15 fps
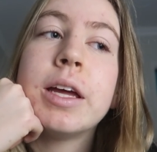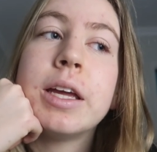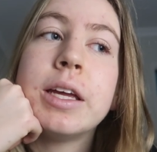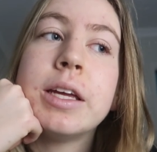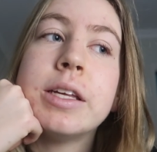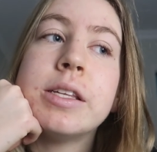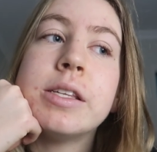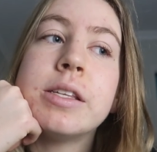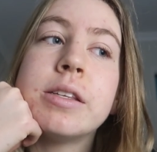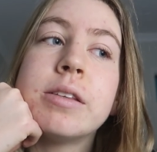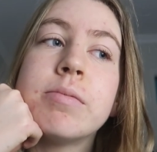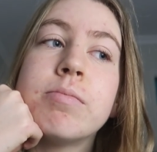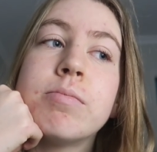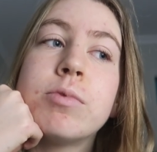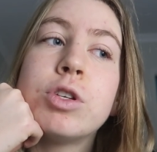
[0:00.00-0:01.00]

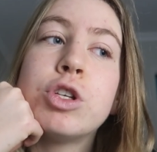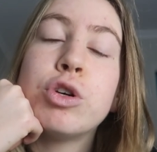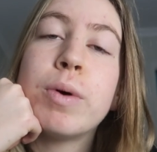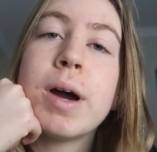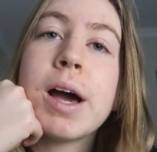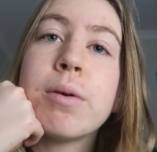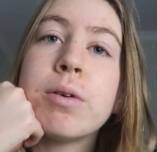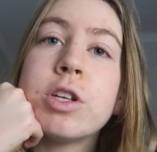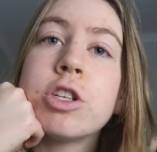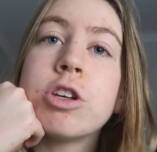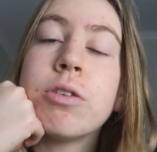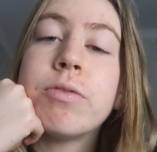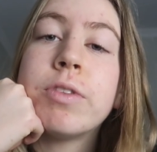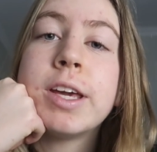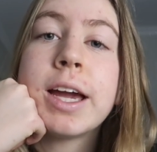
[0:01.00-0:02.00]
is two hours
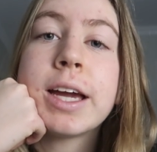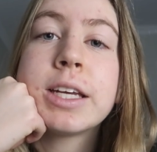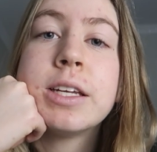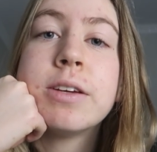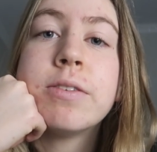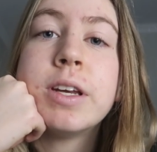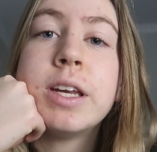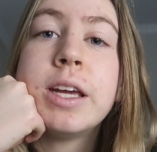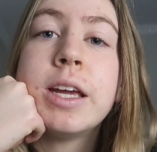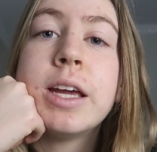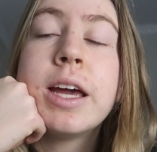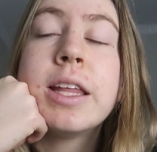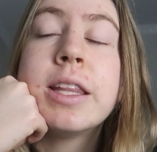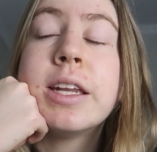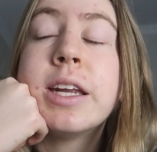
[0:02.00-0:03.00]
of the activity,
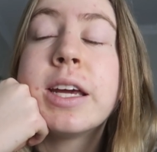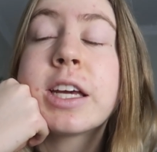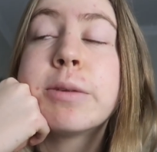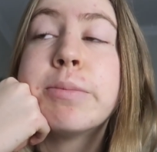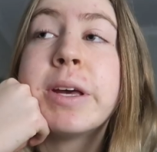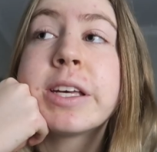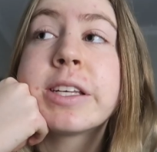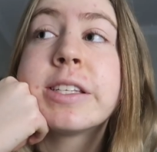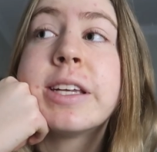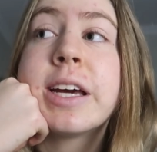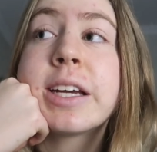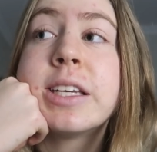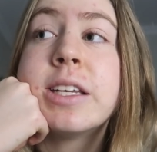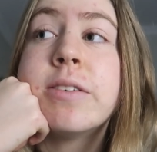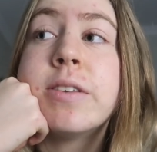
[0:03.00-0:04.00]
the next best
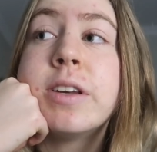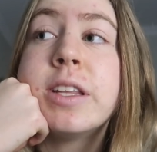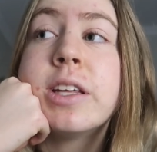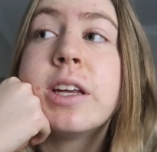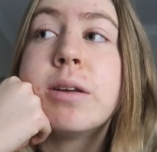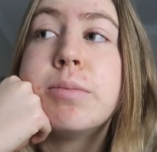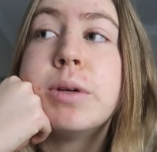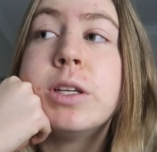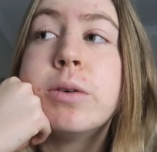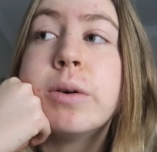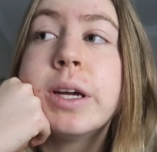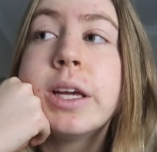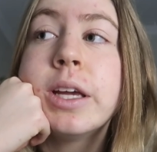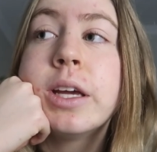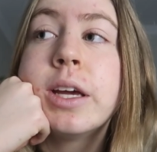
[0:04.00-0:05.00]
activity that I'd be
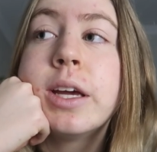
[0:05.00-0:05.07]
doing,